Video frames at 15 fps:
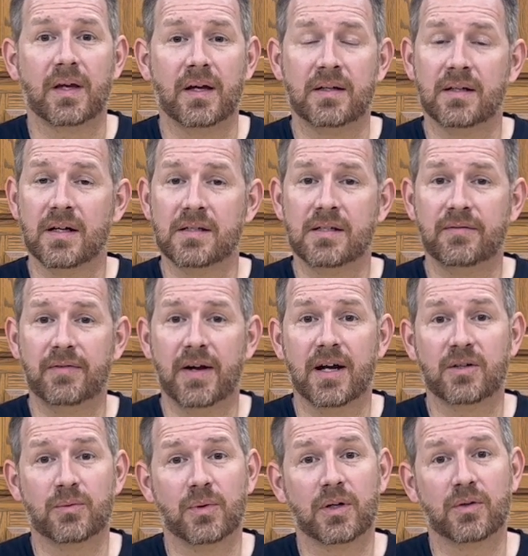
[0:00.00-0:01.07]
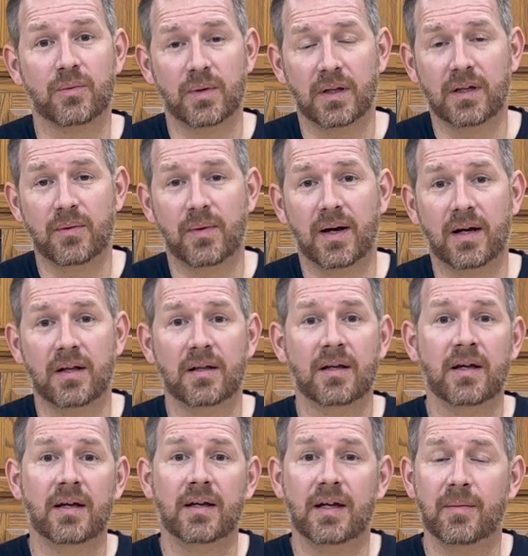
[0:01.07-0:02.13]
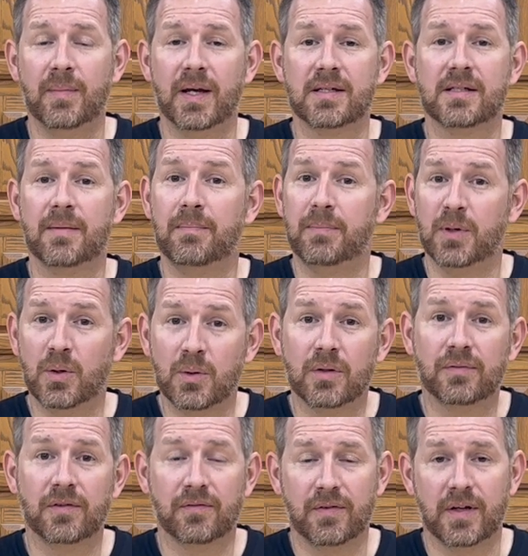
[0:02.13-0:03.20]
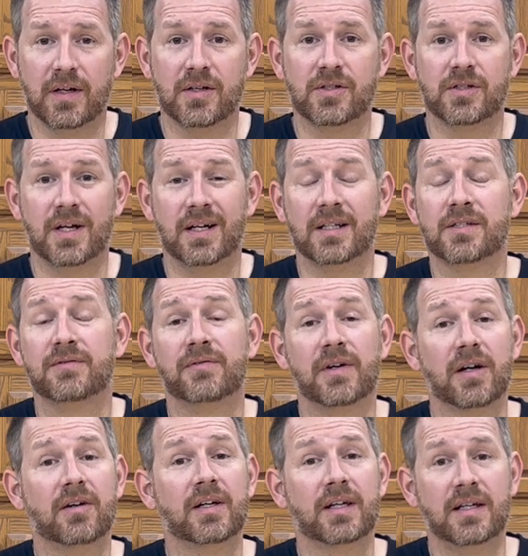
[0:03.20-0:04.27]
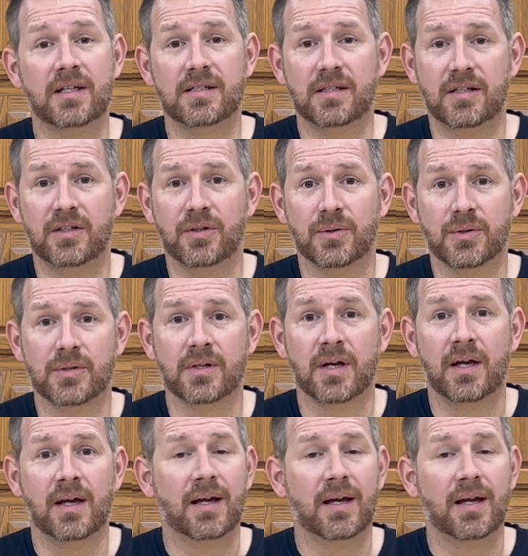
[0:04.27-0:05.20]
It does in fact work really well, it makes a beautiful finish, and it's very easy to use.